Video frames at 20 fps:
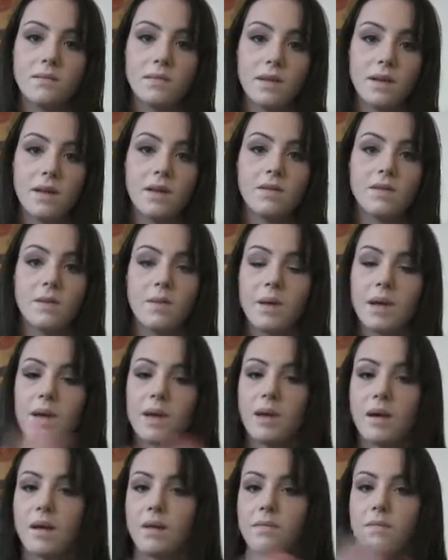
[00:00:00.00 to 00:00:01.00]
You know,
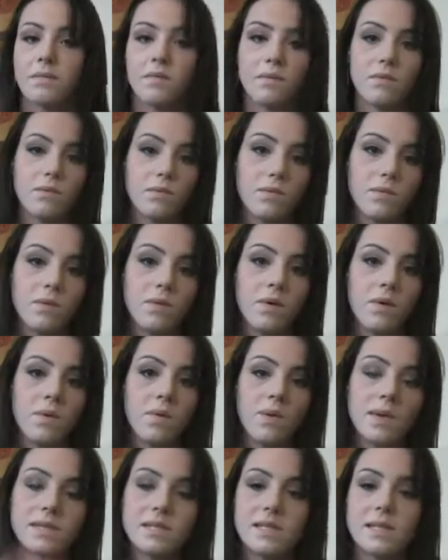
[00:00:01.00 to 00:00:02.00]
depending on
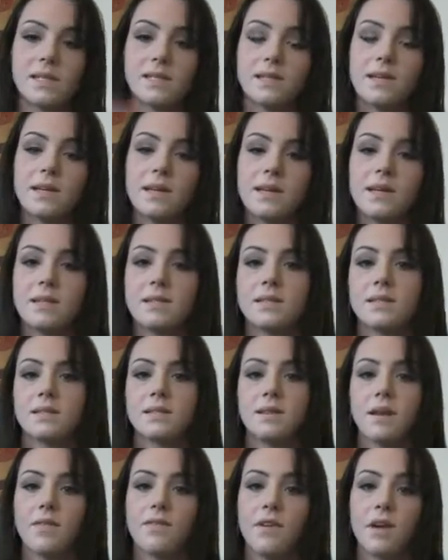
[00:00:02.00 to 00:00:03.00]
what season it is and
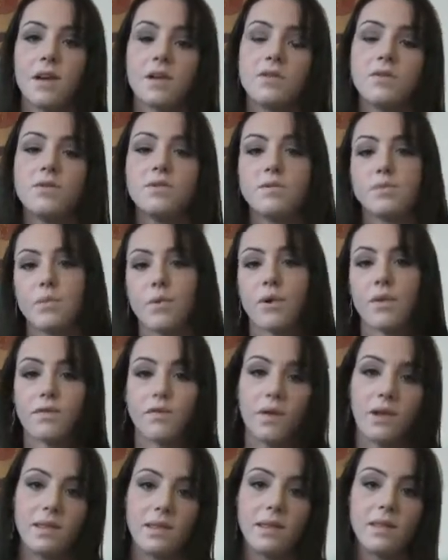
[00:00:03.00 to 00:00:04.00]
stuff, I can use more of
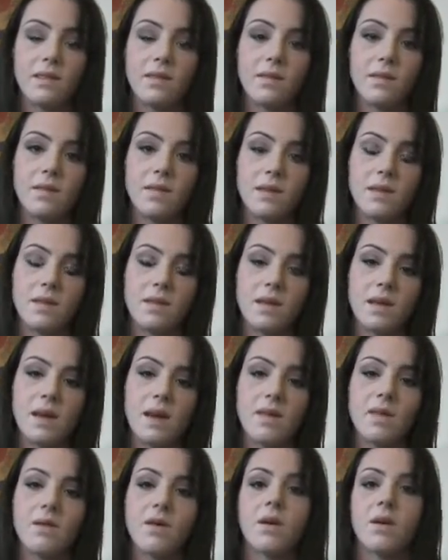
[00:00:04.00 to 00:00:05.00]
one than the
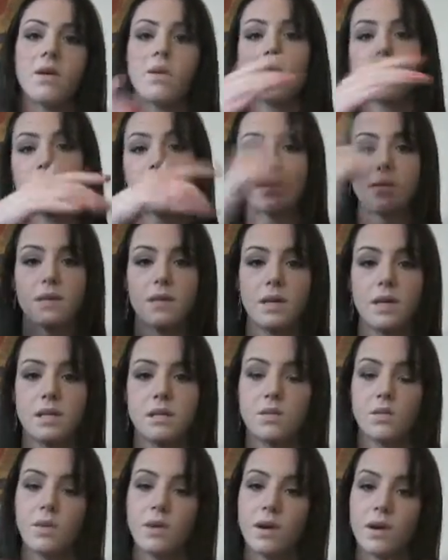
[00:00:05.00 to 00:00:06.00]
other, or
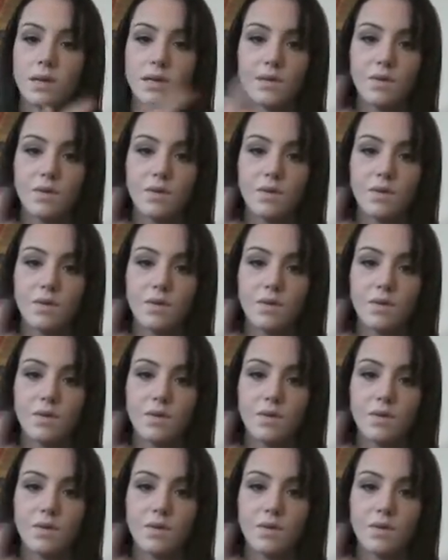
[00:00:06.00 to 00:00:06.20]
each one on